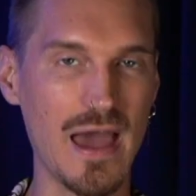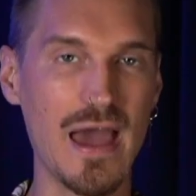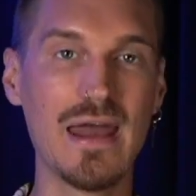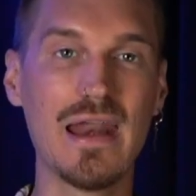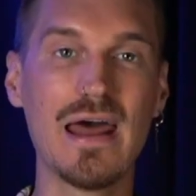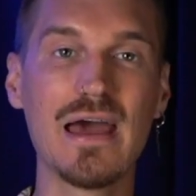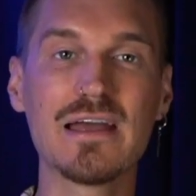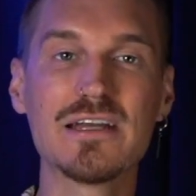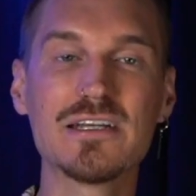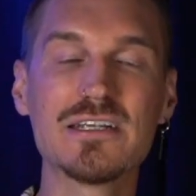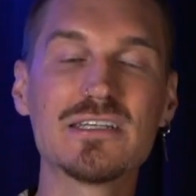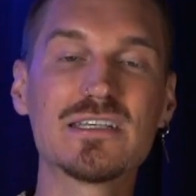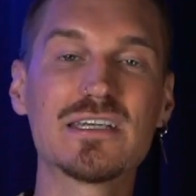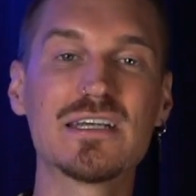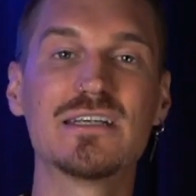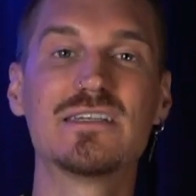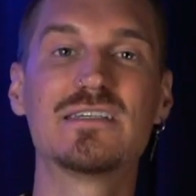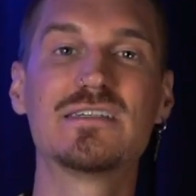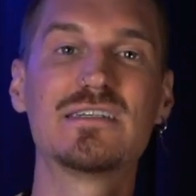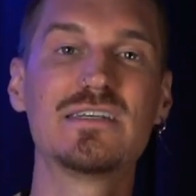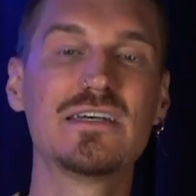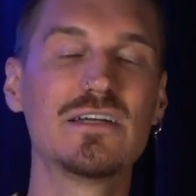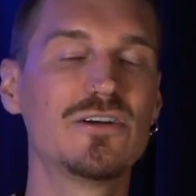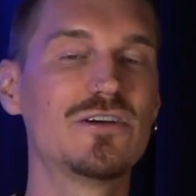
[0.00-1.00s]
And I could just
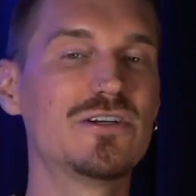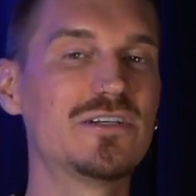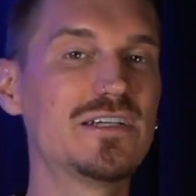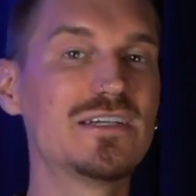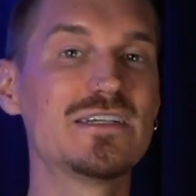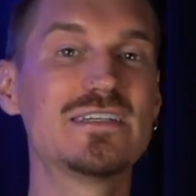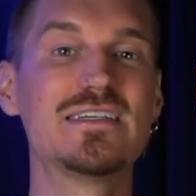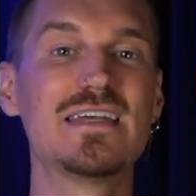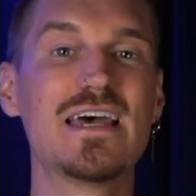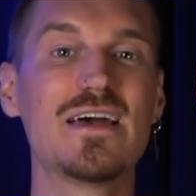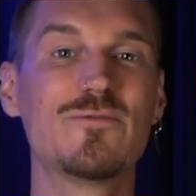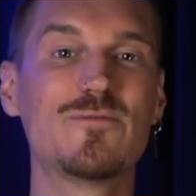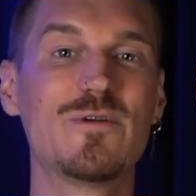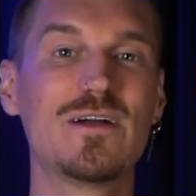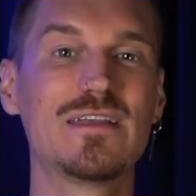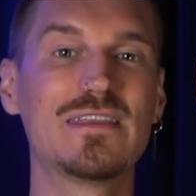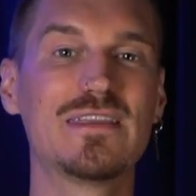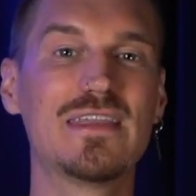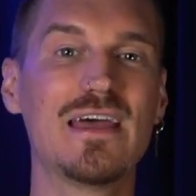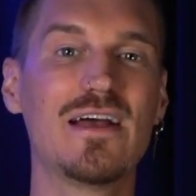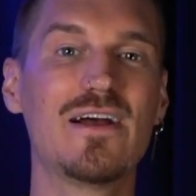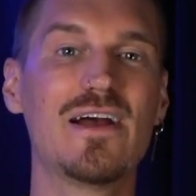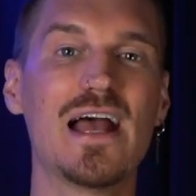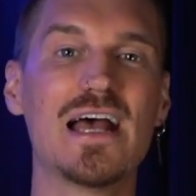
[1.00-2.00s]
consider just that right
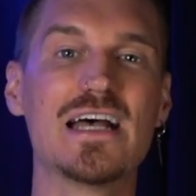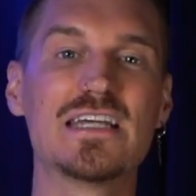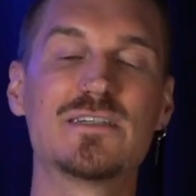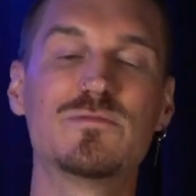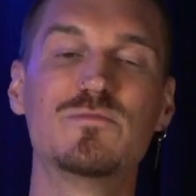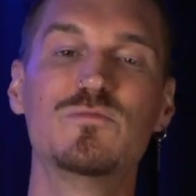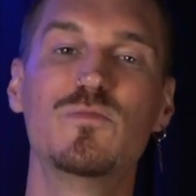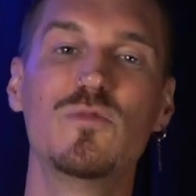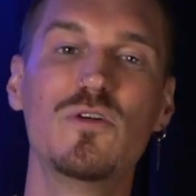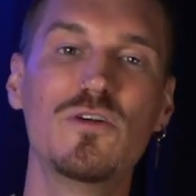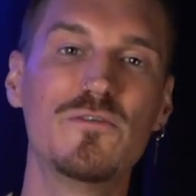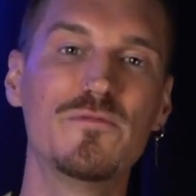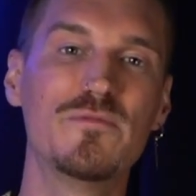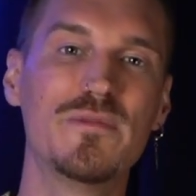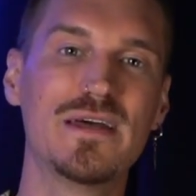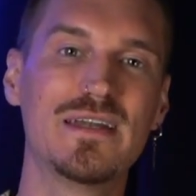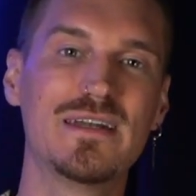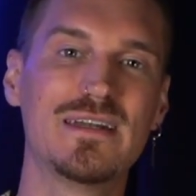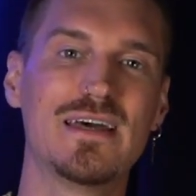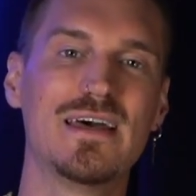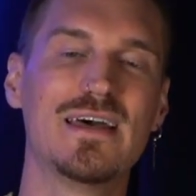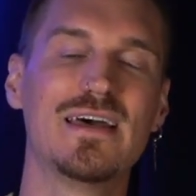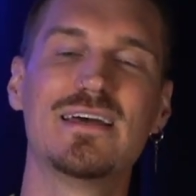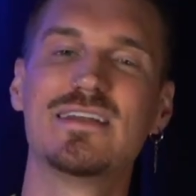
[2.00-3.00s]
there as
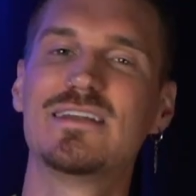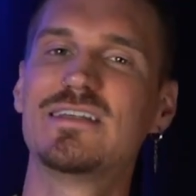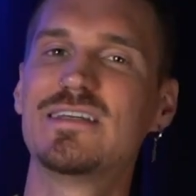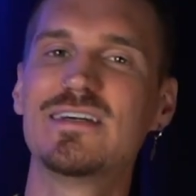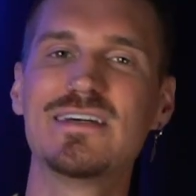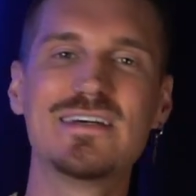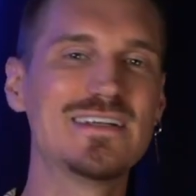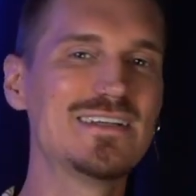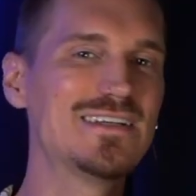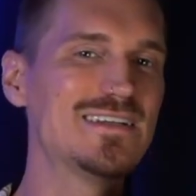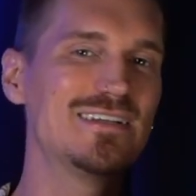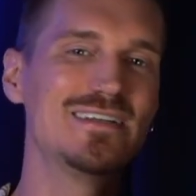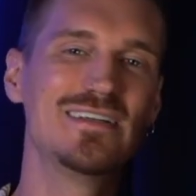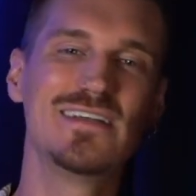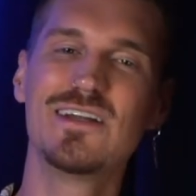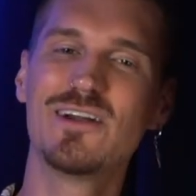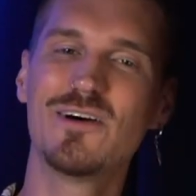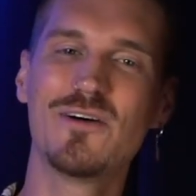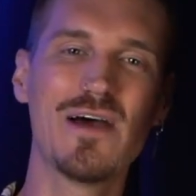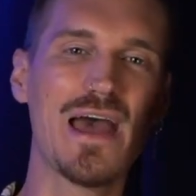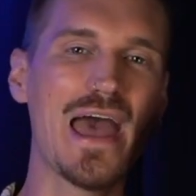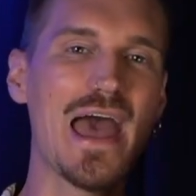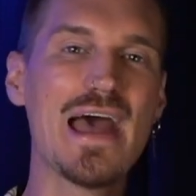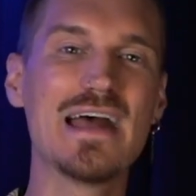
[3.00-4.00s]
movement to,
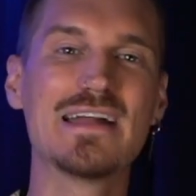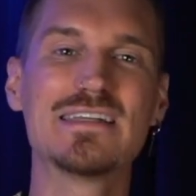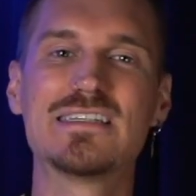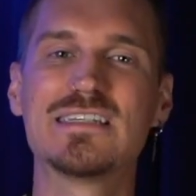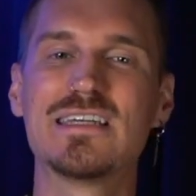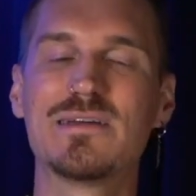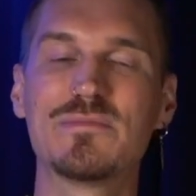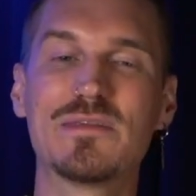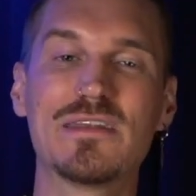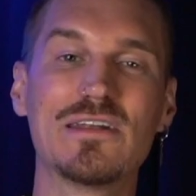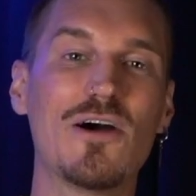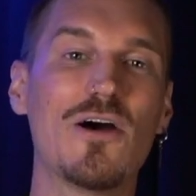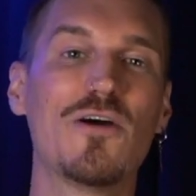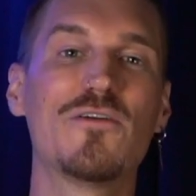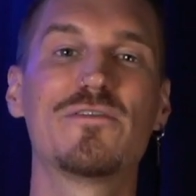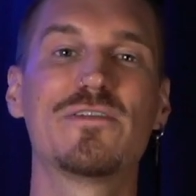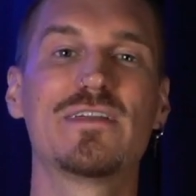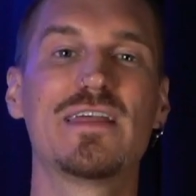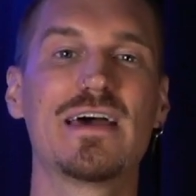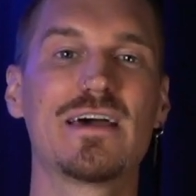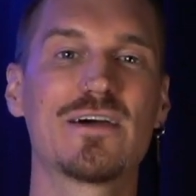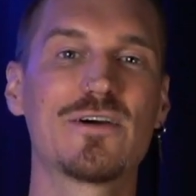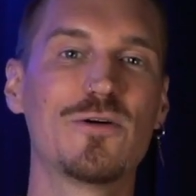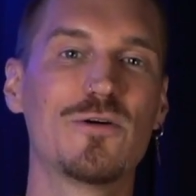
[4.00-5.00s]
add something over
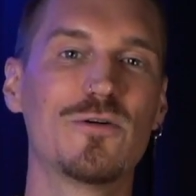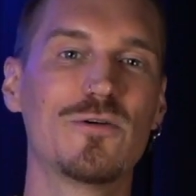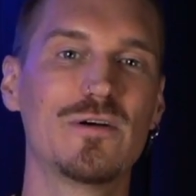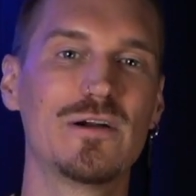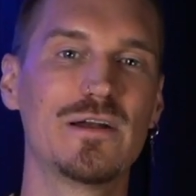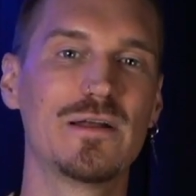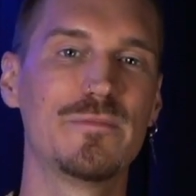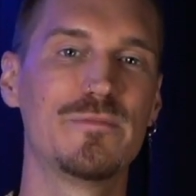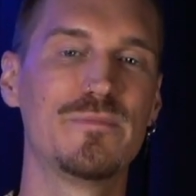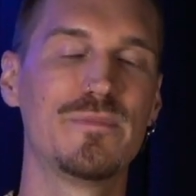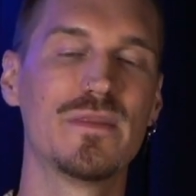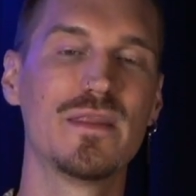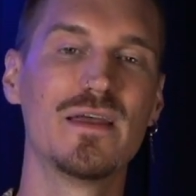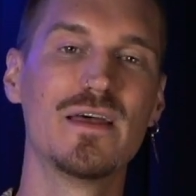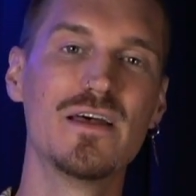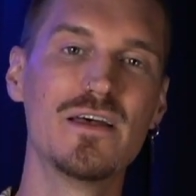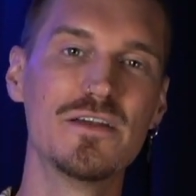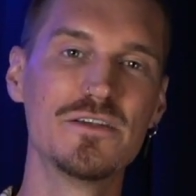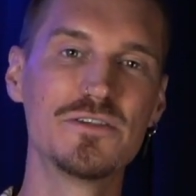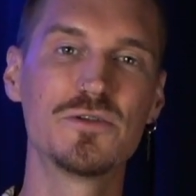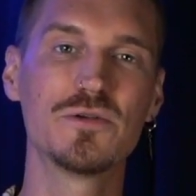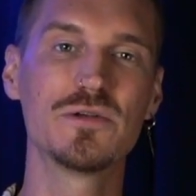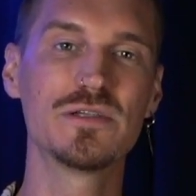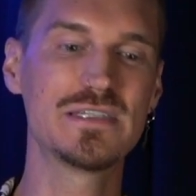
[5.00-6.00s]
that chord.
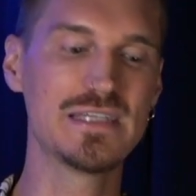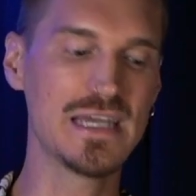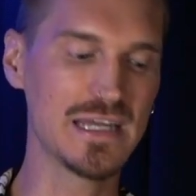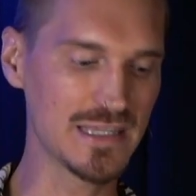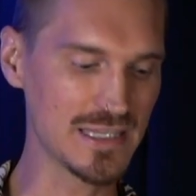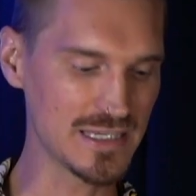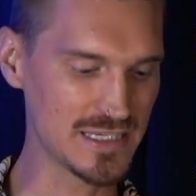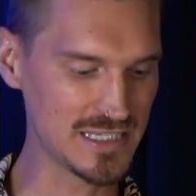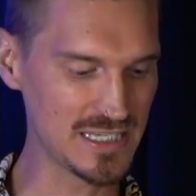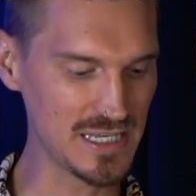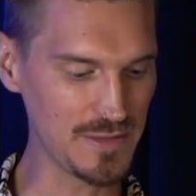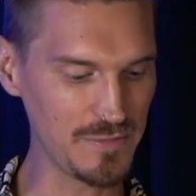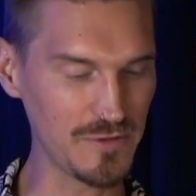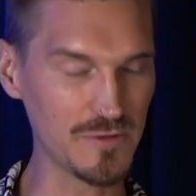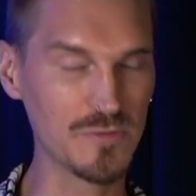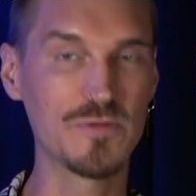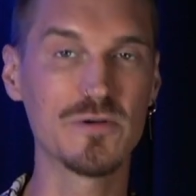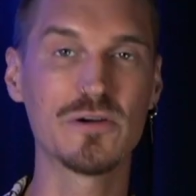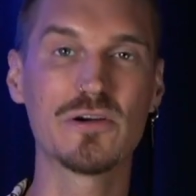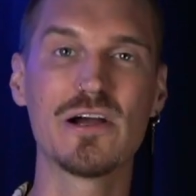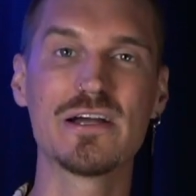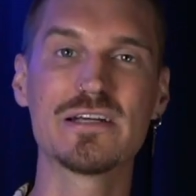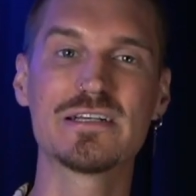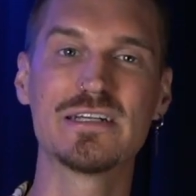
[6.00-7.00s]
So let's take this simple
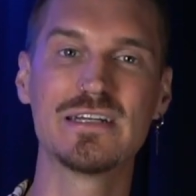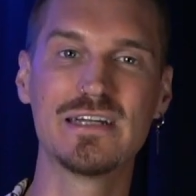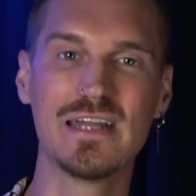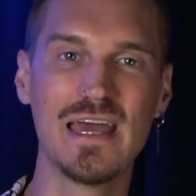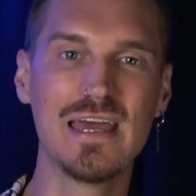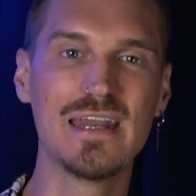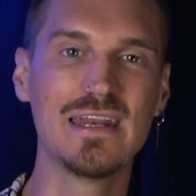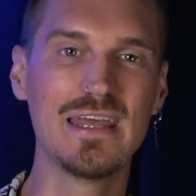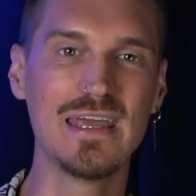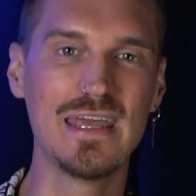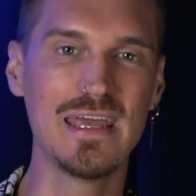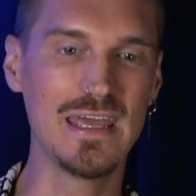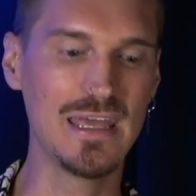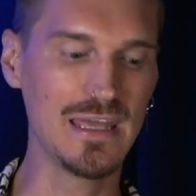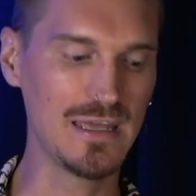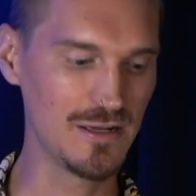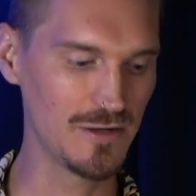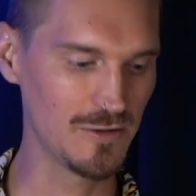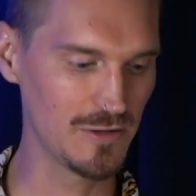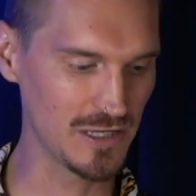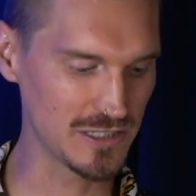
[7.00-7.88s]
progression in E.